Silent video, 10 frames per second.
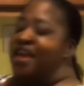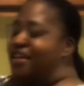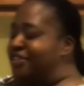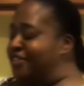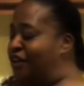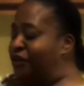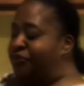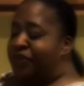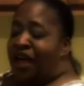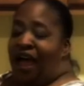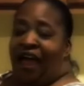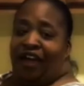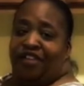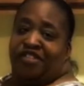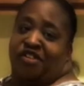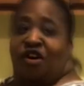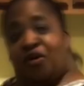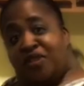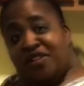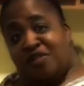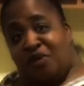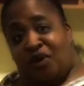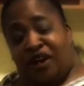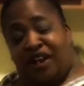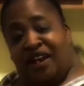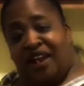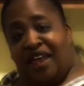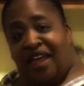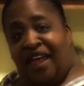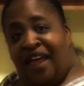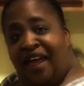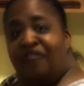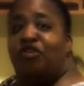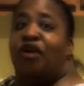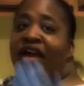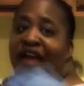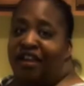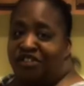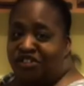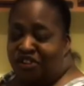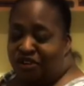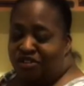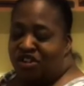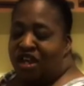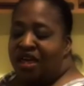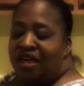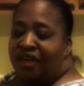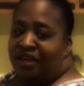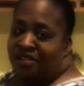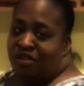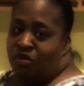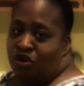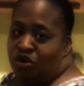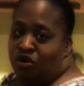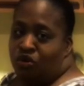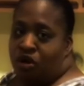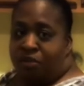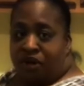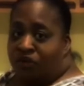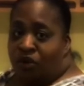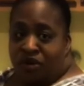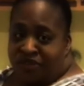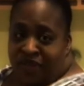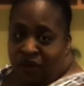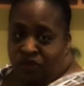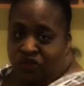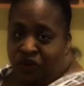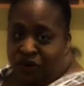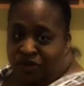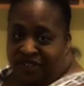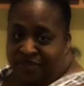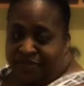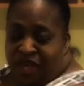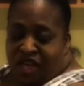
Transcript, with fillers: So I had to go this morning after I got to church and get some more Cool Whip, but of course that was frozen.